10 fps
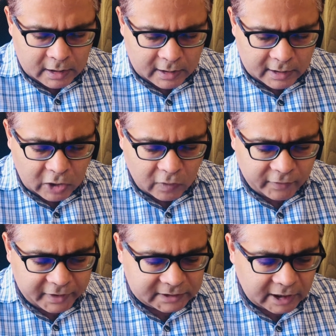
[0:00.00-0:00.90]
Now, for
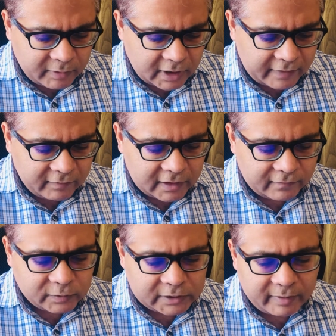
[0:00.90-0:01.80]
example, I will give
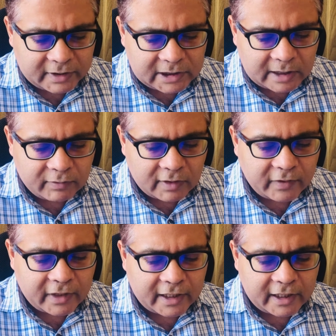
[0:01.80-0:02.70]
you some example
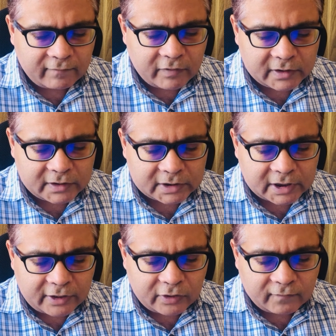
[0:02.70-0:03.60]
where I have done this
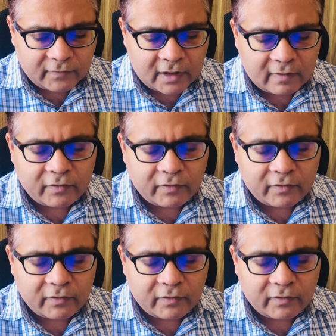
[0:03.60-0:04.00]
kind of thing.